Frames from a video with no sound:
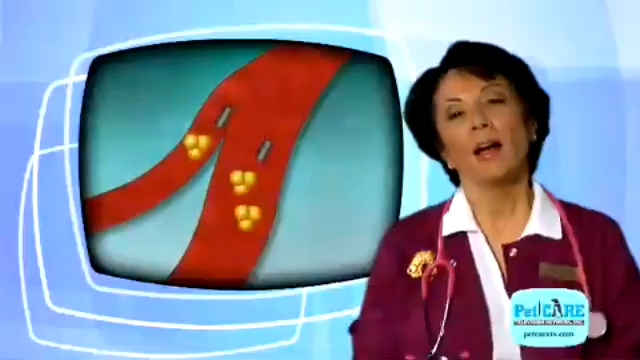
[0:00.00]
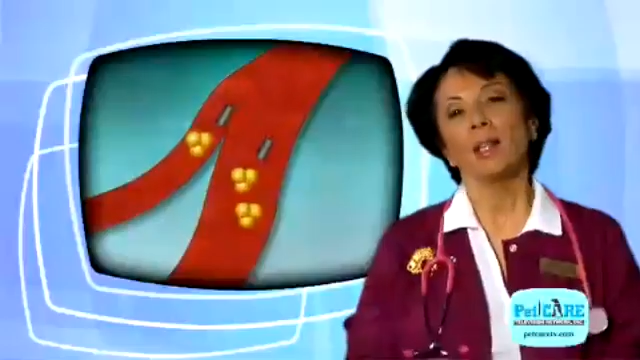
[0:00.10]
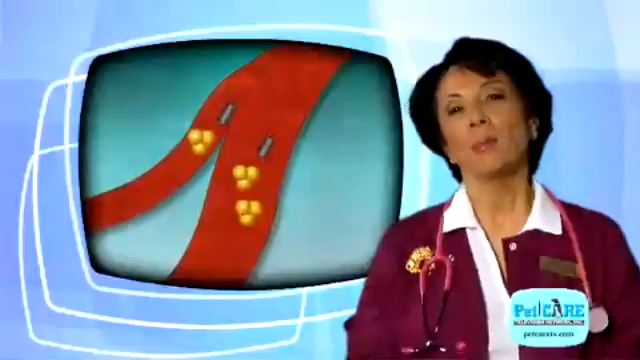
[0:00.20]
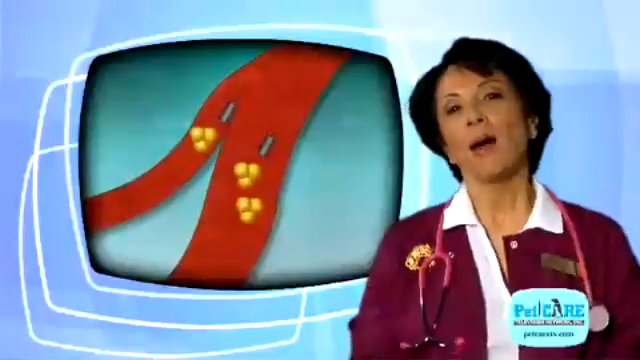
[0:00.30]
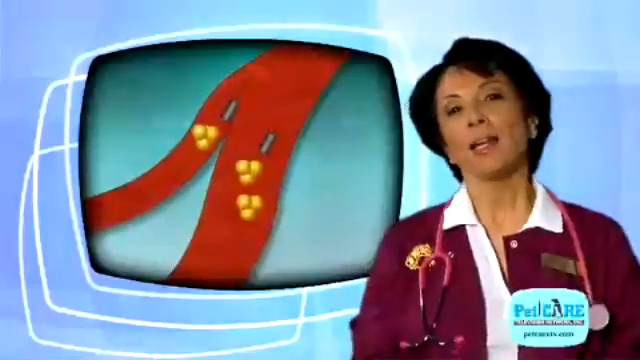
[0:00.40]

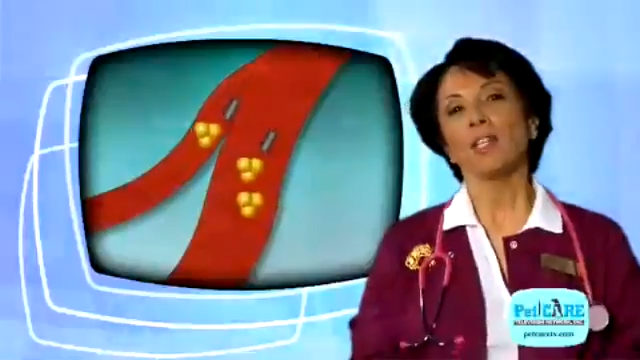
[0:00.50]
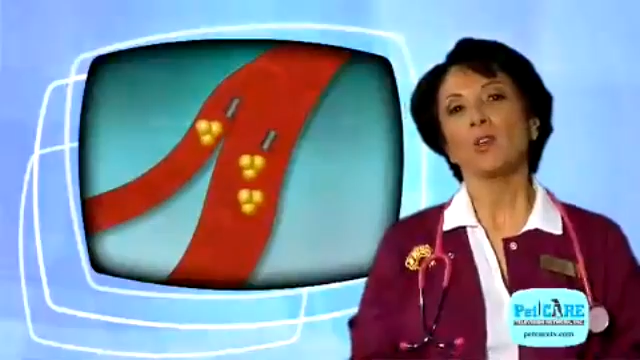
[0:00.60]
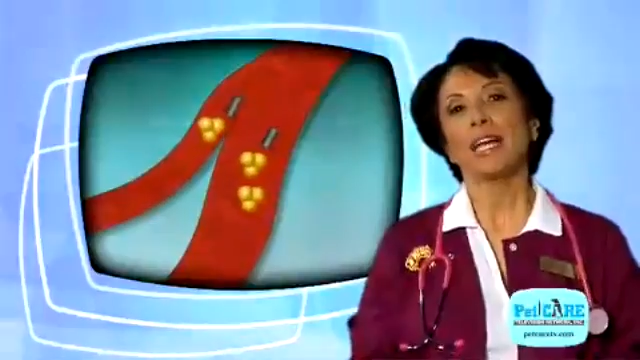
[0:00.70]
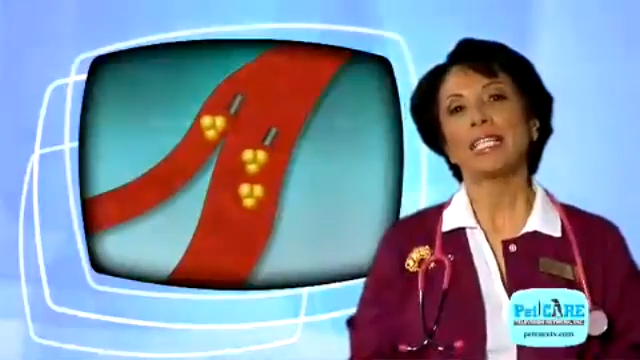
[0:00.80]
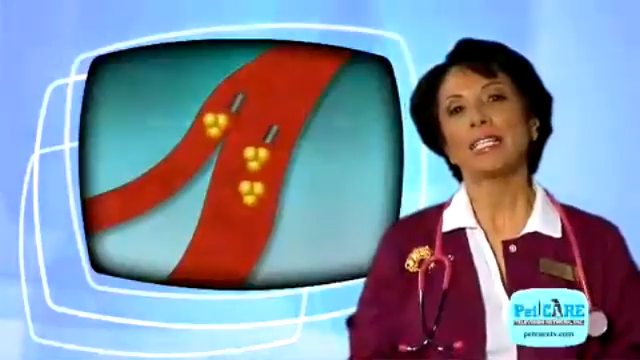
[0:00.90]
The body
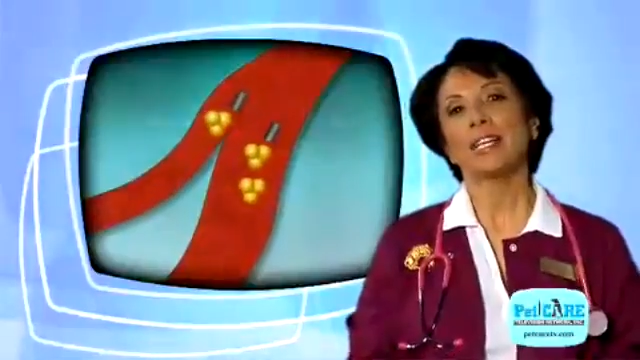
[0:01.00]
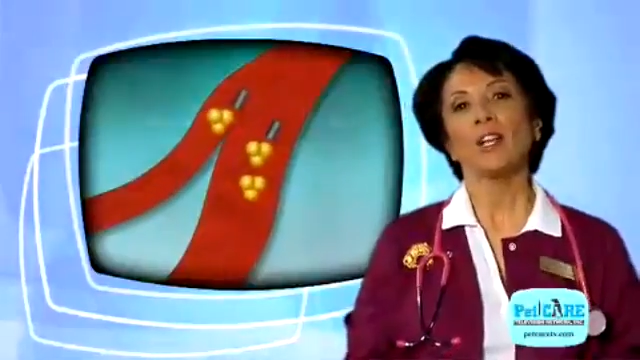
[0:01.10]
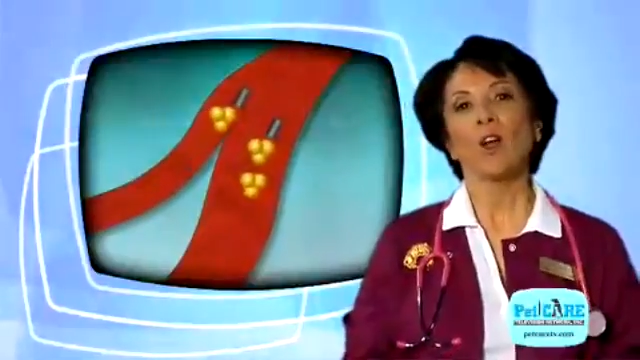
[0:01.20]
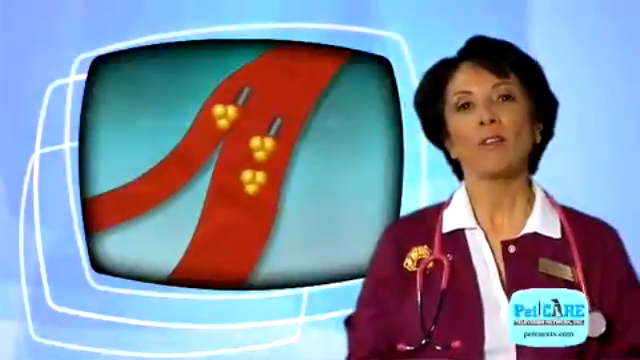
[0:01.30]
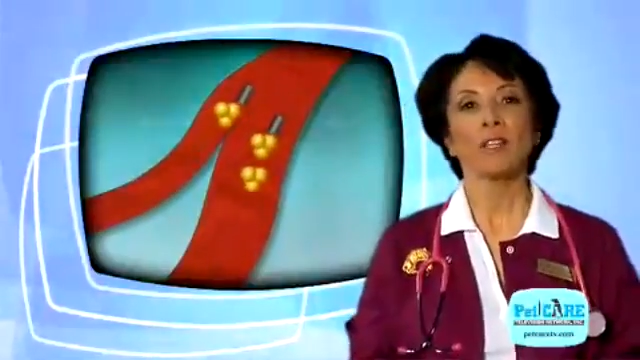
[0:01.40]
tries to
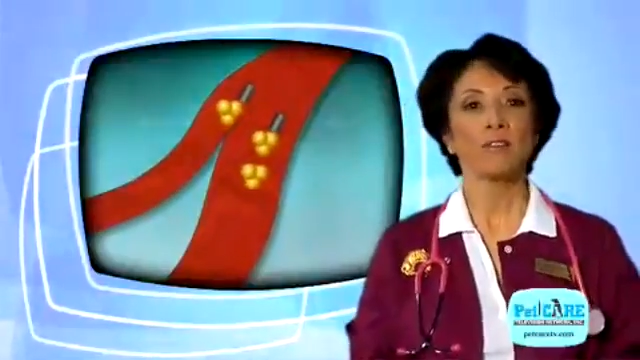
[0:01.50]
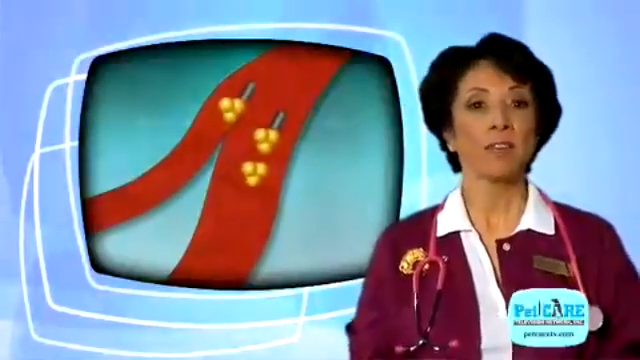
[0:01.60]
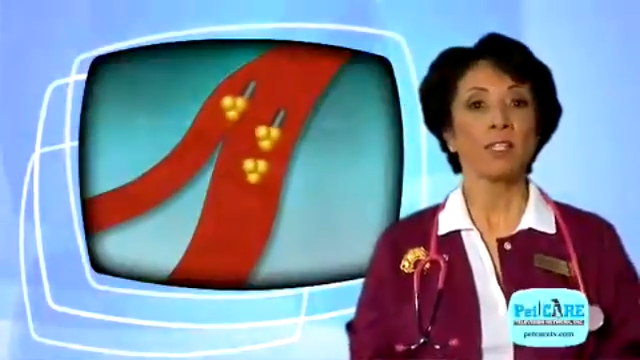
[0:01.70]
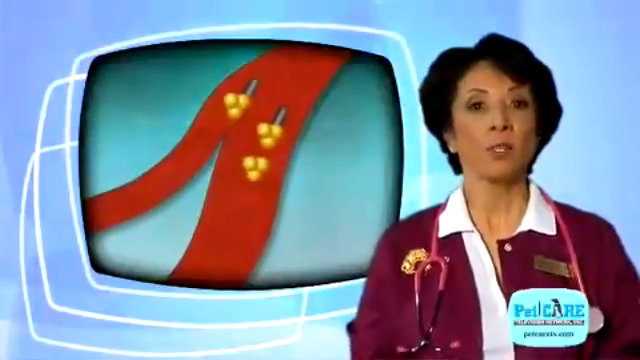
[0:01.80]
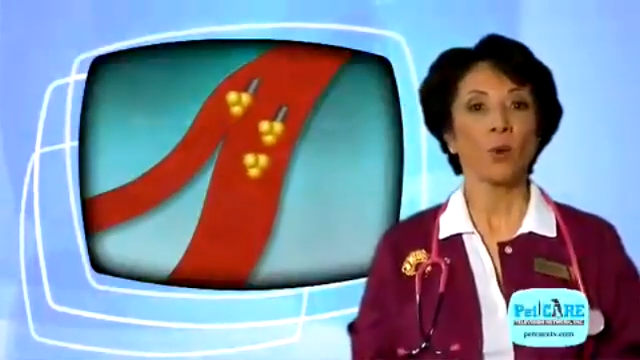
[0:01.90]
kill off the offending